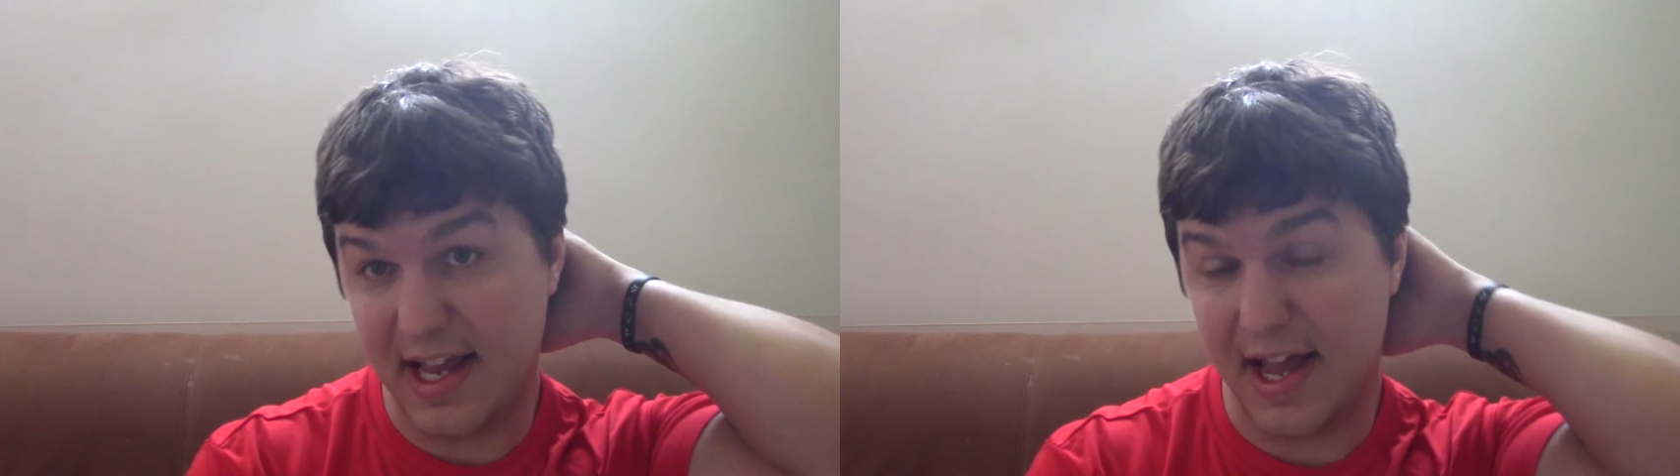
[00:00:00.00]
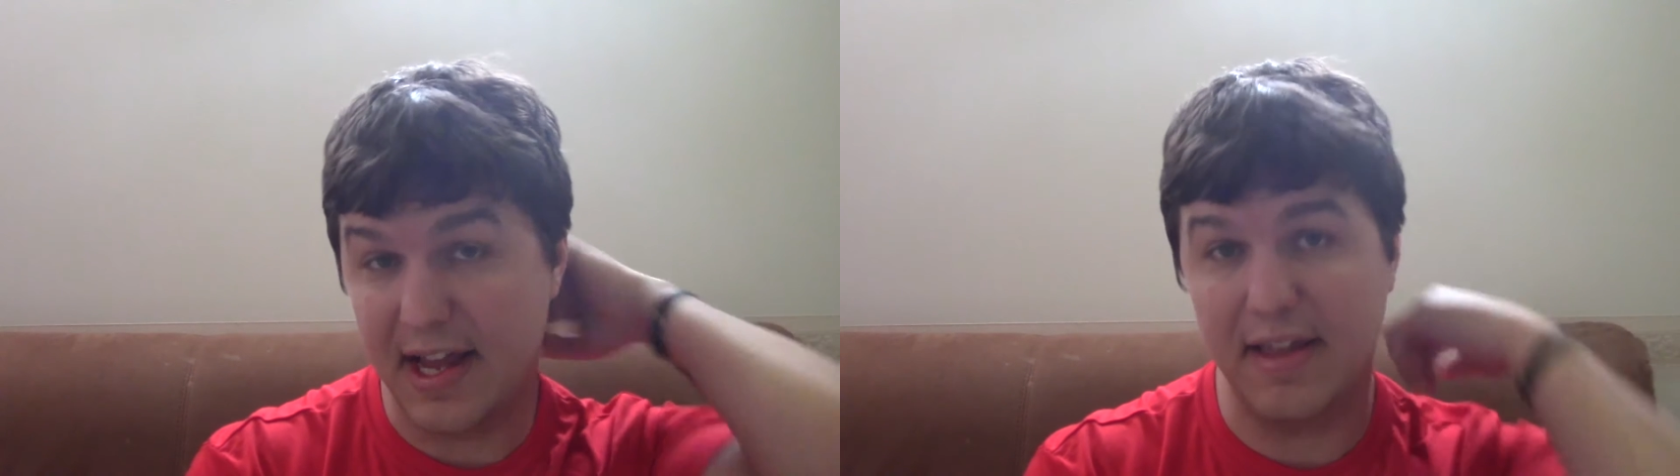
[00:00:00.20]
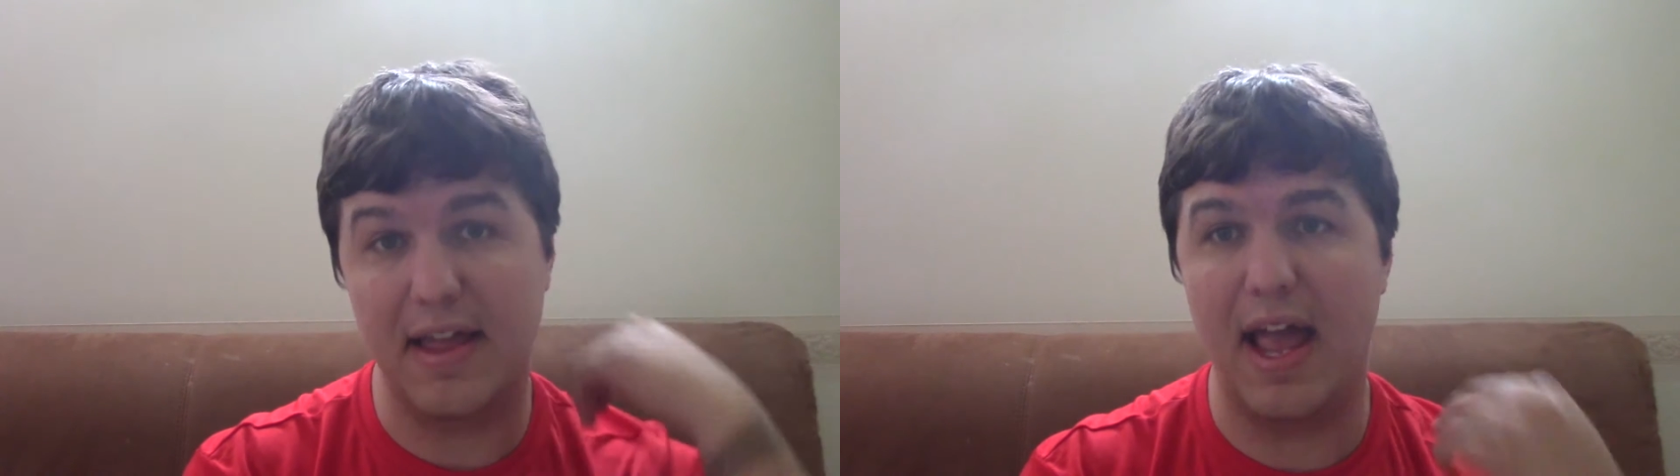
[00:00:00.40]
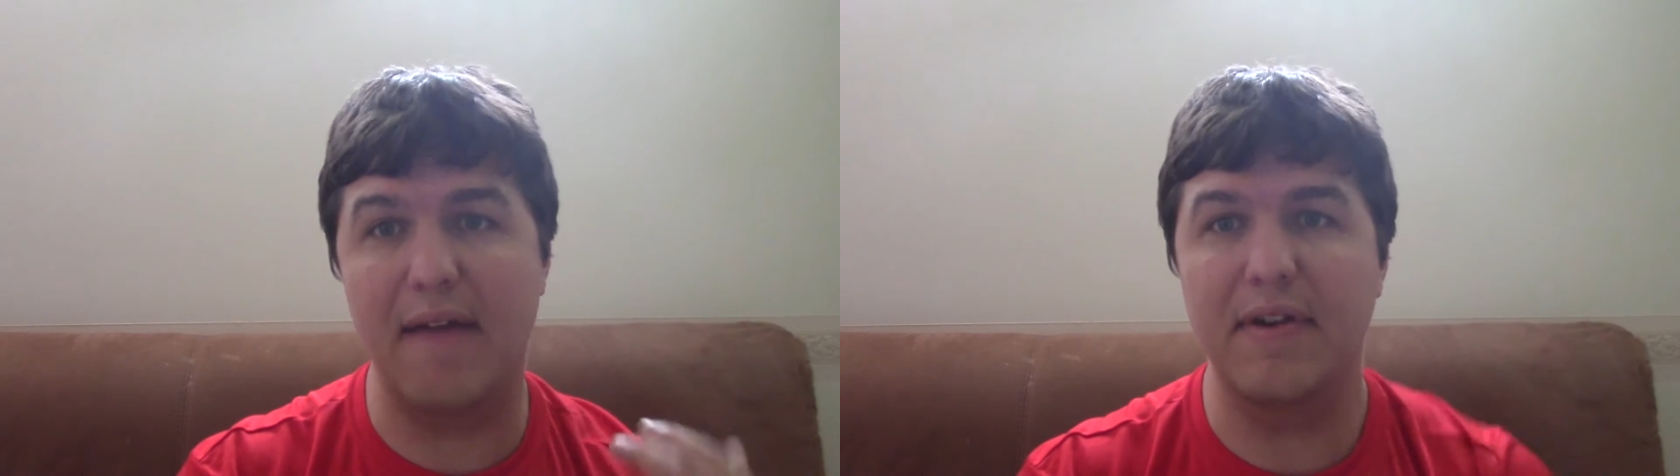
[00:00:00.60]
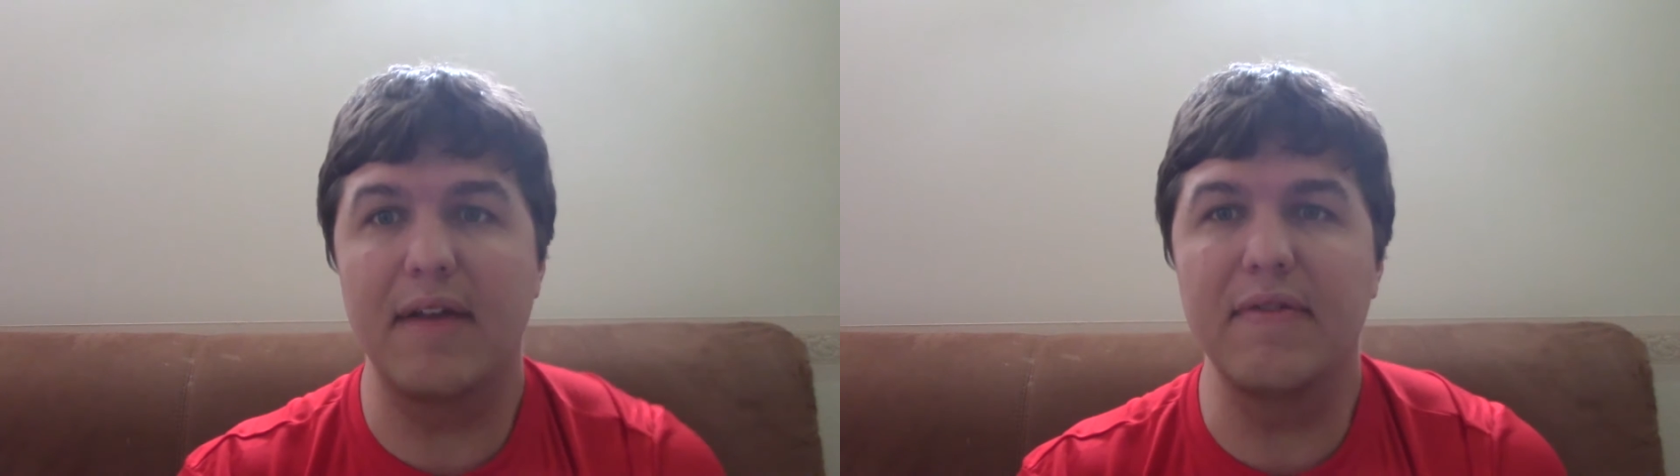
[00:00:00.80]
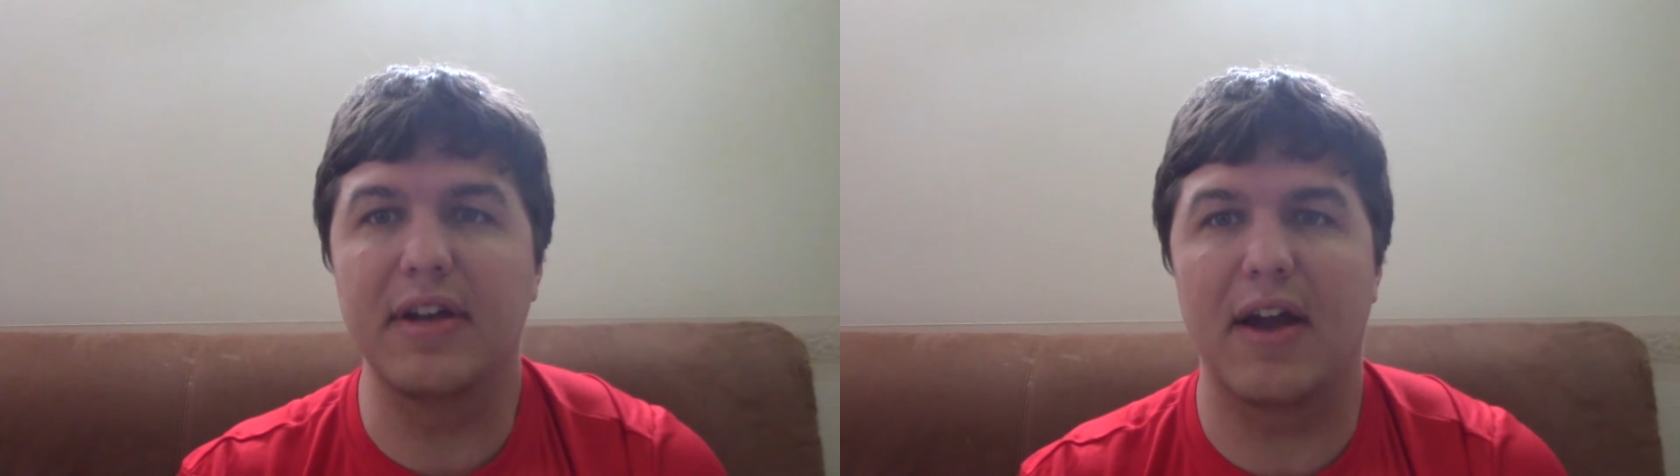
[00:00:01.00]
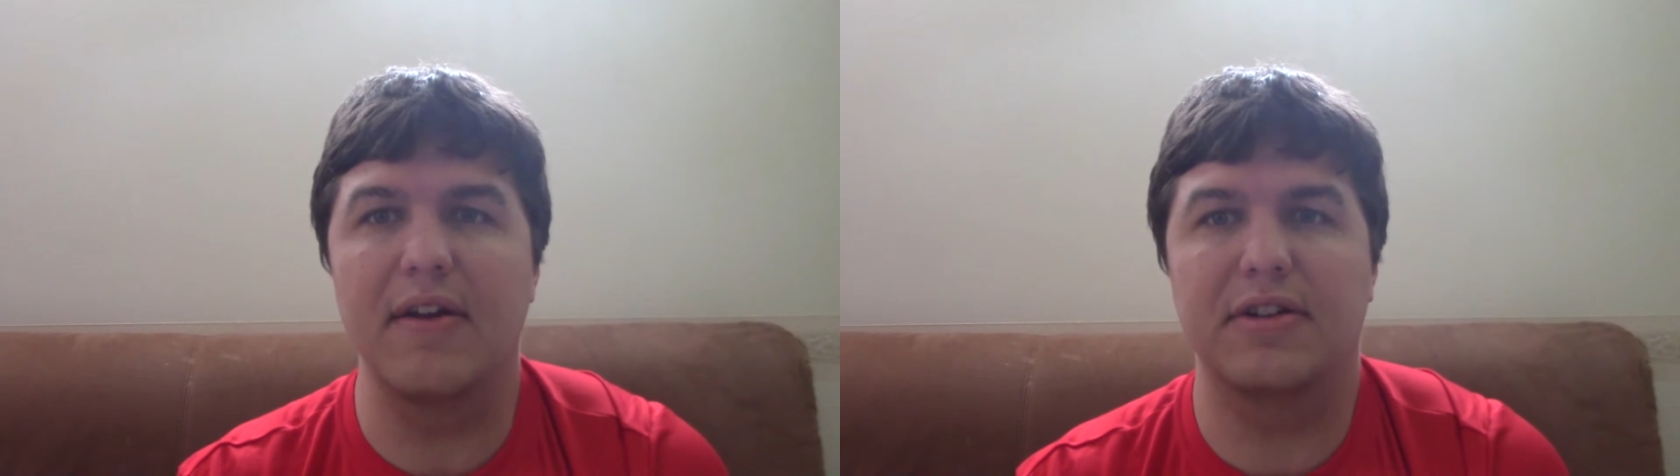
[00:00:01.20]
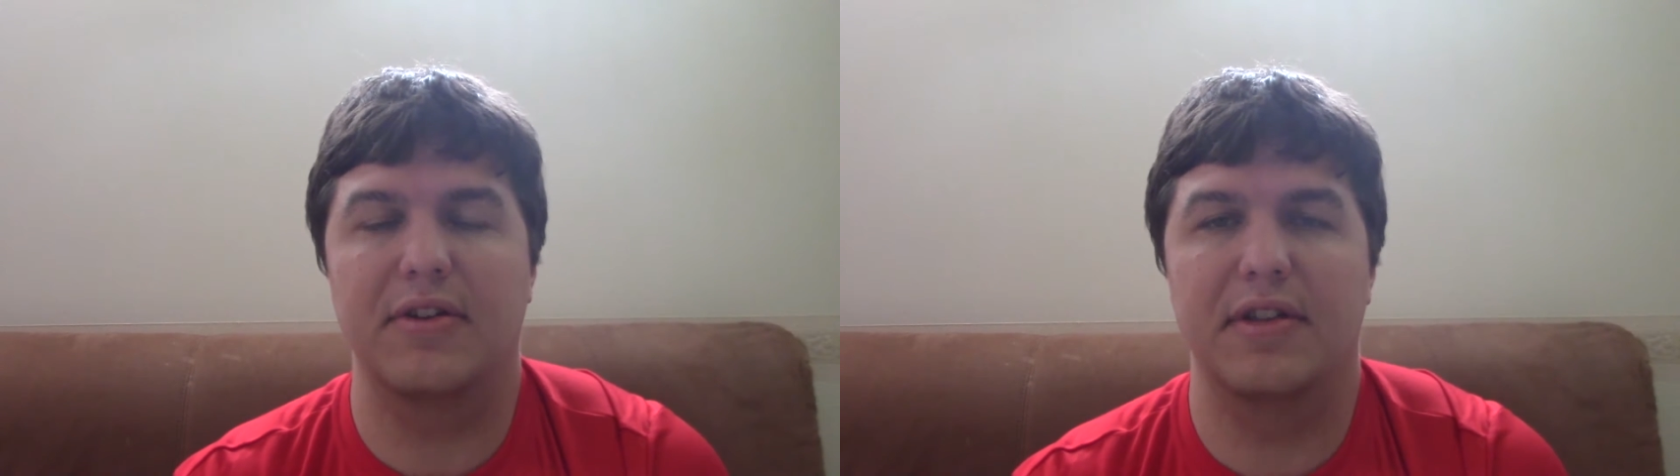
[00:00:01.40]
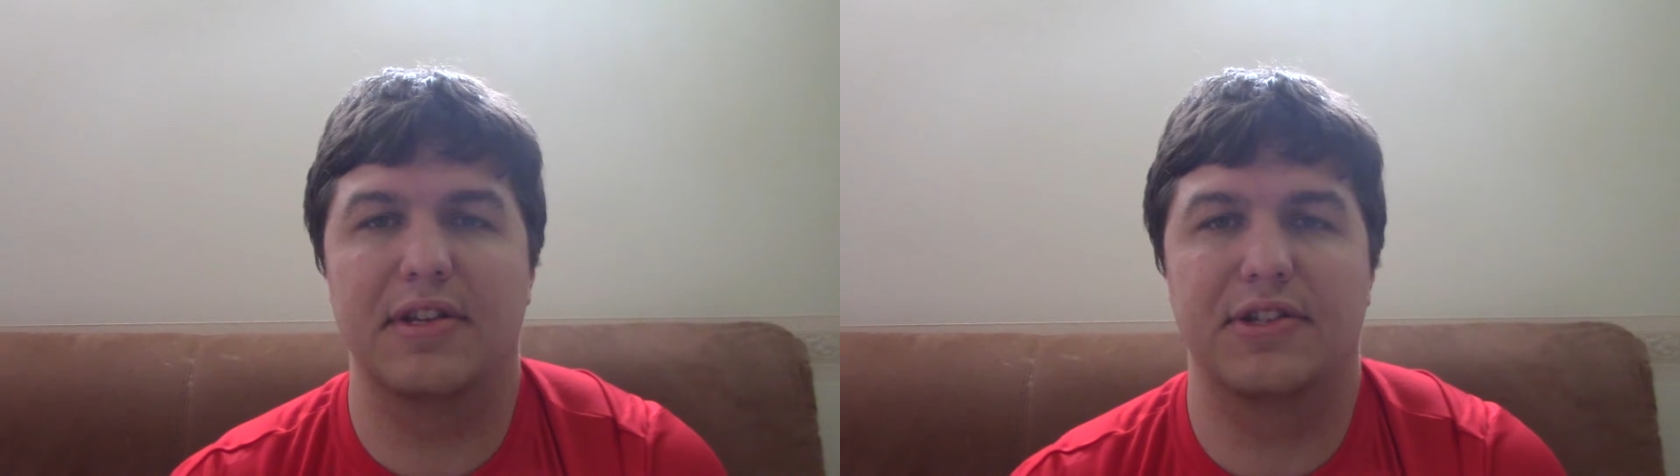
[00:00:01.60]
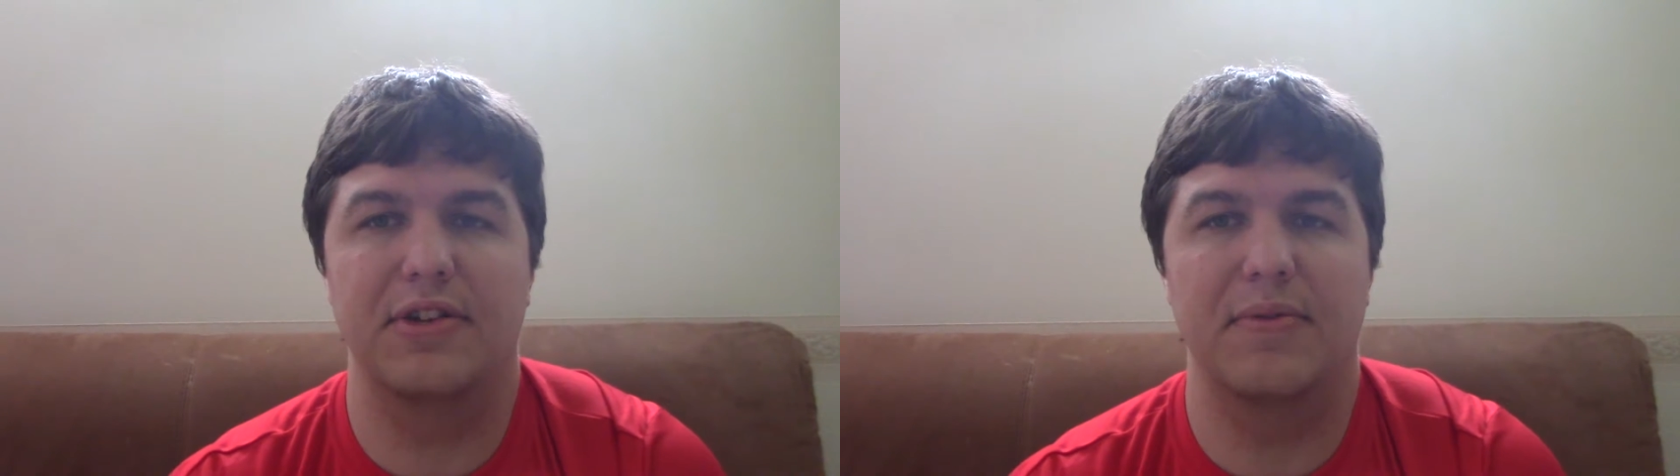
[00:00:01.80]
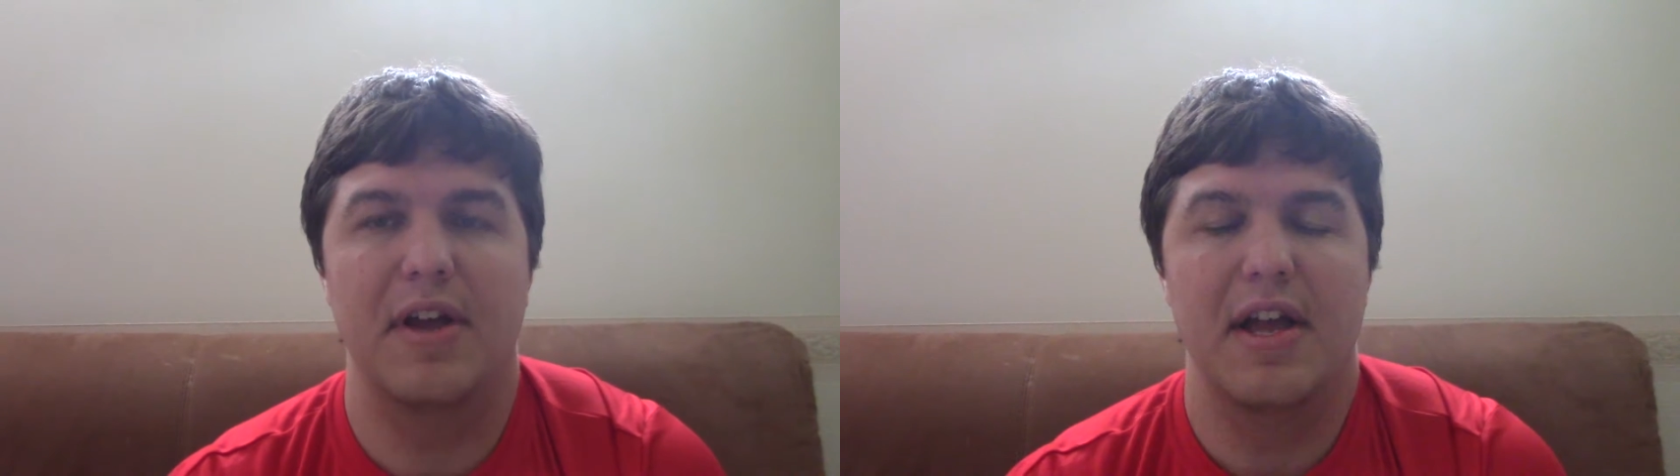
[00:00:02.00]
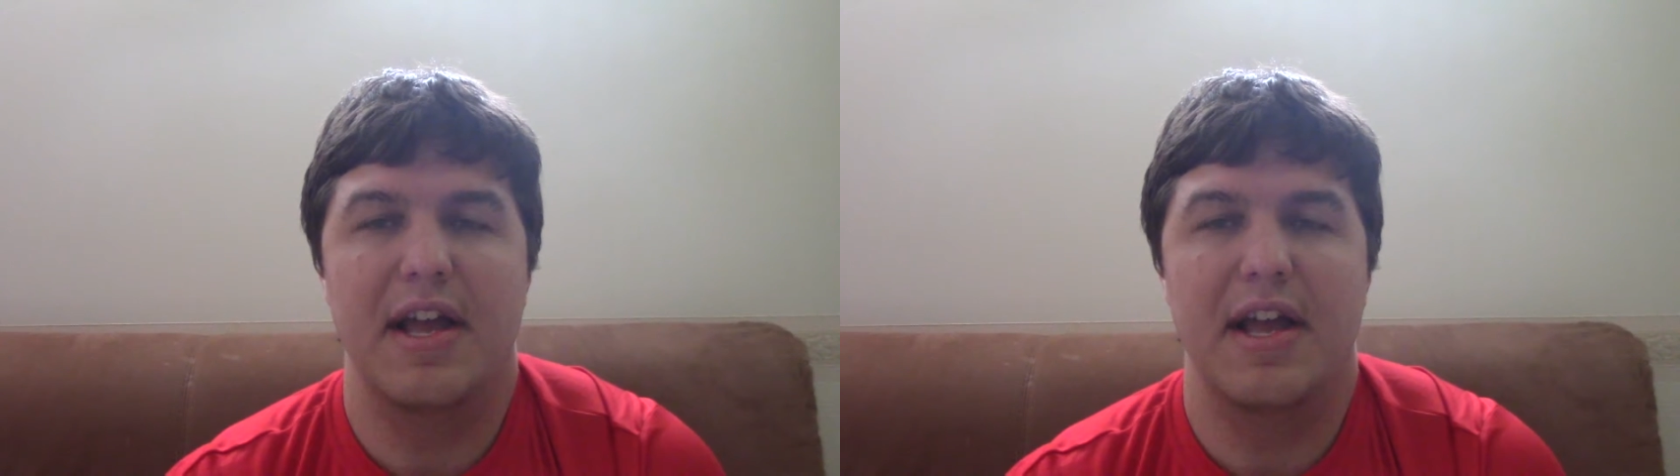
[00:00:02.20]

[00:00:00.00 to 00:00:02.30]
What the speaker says: like, every character in this, too,